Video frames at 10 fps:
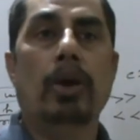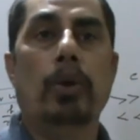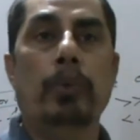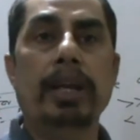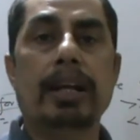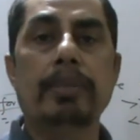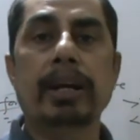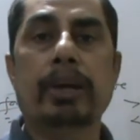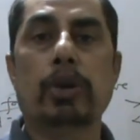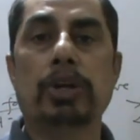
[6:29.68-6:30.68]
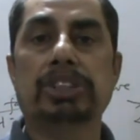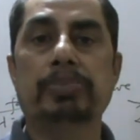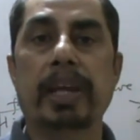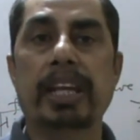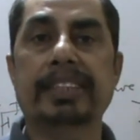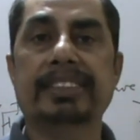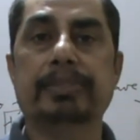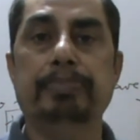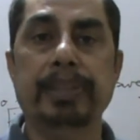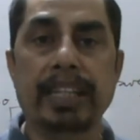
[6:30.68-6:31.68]
we come across
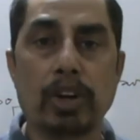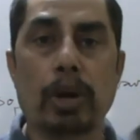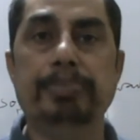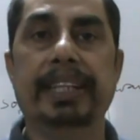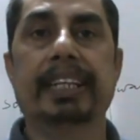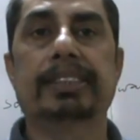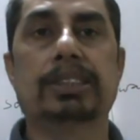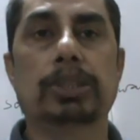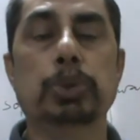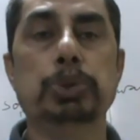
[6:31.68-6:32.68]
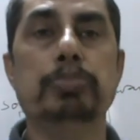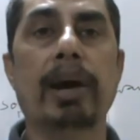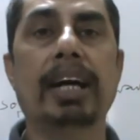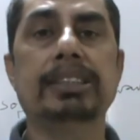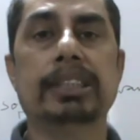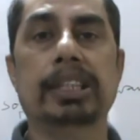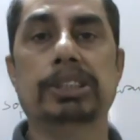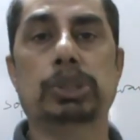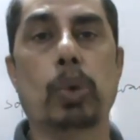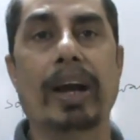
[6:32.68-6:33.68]
various bigger objects whose mass
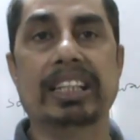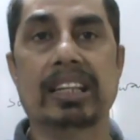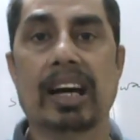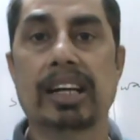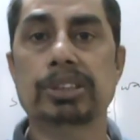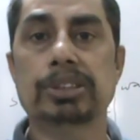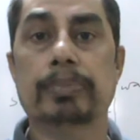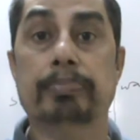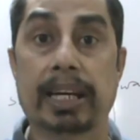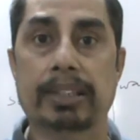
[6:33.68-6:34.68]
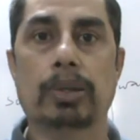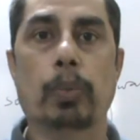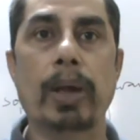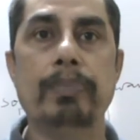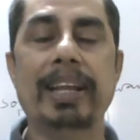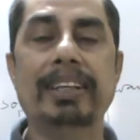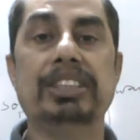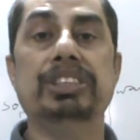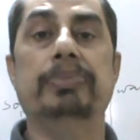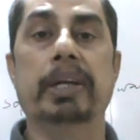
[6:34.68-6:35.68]
is quite large but
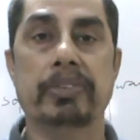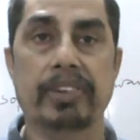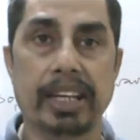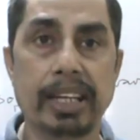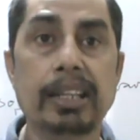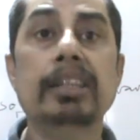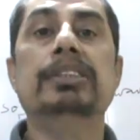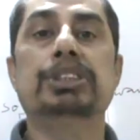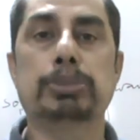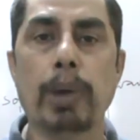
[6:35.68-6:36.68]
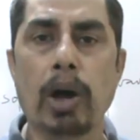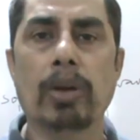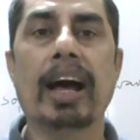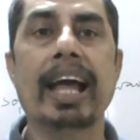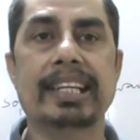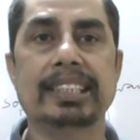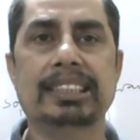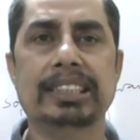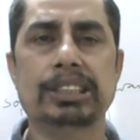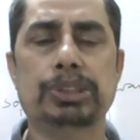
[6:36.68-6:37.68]
wavelength is very, very small. I can
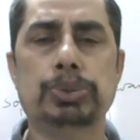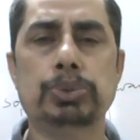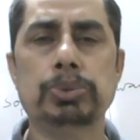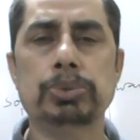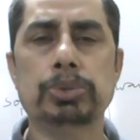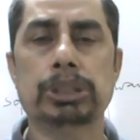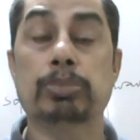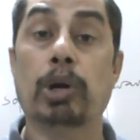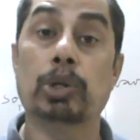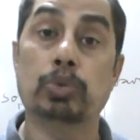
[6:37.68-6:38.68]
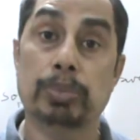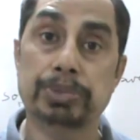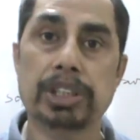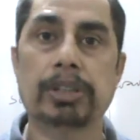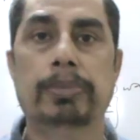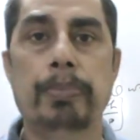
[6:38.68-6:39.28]
see it is too small to observe.